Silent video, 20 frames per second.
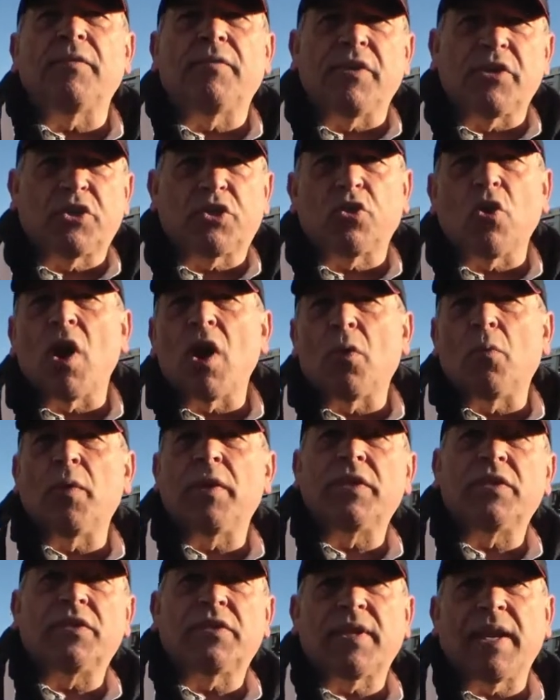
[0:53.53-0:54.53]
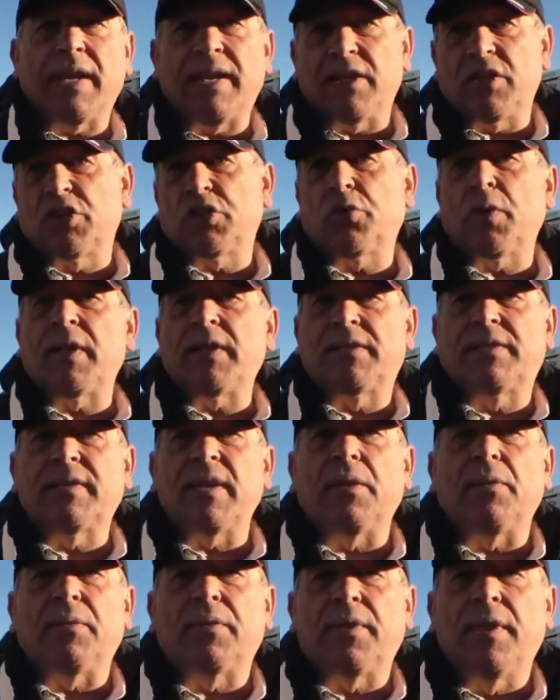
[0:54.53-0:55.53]
very strong winds heading straight
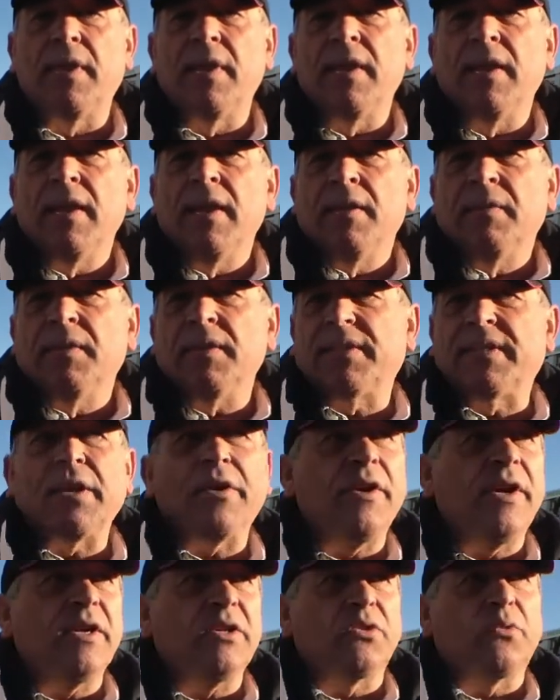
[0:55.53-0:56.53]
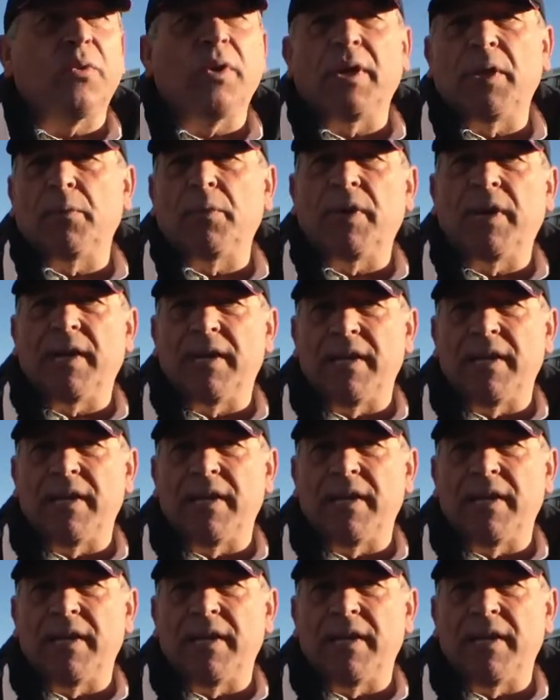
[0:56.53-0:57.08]
south. This area is really, really